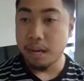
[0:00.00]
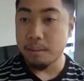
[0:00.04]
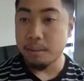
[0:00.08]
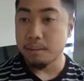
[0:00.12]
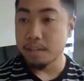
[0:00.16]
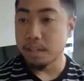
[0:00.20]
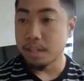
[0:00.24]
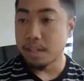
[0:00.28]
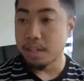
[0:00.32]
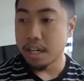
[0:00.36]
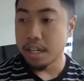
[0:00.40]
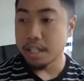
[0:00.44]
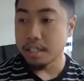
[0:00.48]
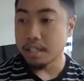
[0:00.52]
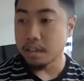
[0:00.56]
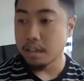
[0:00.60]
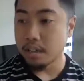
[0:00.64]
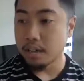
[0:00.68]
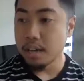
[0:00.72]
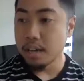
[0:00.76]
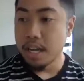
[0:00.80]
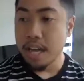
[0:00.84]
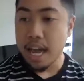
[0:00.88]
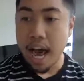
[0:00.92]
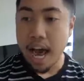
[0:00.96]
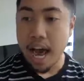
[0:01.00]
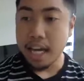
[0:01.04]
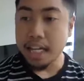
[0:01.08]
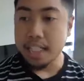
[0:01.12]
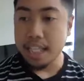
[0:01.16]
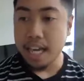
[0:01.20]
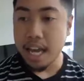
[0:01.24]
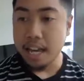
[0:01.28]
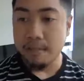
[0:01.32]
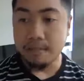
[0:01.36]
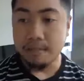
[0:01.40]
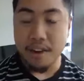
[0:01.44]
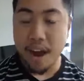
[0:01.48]
I'm just trading and I'm learning.
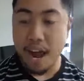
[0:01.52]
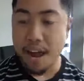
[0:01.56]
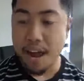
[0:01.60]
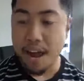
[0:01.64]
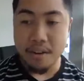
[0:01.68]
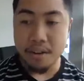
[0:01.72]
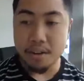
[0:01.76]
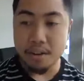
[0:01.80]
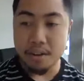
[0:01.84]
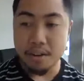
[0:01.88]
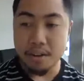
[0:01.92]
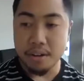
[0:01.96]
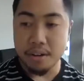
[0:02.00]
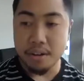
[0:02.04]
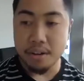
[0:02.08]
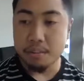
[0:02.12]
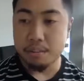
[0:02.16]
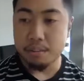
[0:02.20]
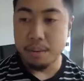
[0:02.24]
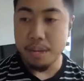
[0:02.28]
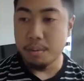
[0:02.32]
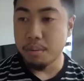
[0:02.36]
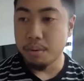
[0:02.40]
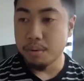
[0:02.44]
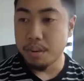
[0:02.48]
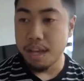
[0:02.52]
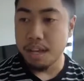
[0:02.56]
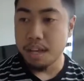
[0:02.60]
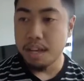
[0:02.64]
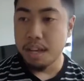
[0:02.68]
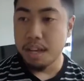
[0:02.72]
So I just had 500